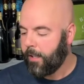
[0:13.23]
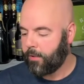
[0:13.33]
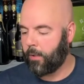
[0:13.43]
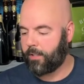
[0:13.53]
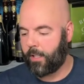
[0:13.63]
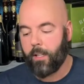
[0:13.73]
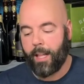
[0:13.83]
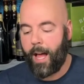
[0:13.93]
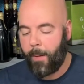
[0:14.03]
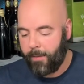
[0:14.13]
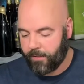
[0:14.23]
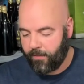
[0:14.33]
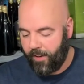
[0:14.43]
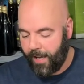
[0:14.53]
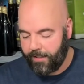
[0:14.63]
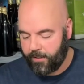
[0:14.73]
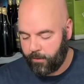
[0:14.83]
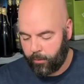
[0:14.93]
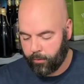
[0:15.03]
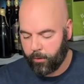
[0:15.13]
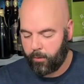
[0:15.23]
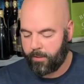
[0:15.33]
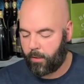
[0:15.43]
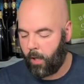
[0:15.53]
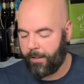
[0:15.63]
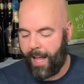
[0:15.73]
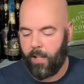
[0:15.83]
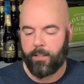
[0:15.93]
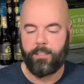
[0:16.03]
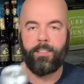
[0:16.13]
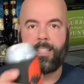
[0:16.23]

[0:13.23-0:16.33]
So it's a collab. It's Fiden's and Troon. It's called Alex's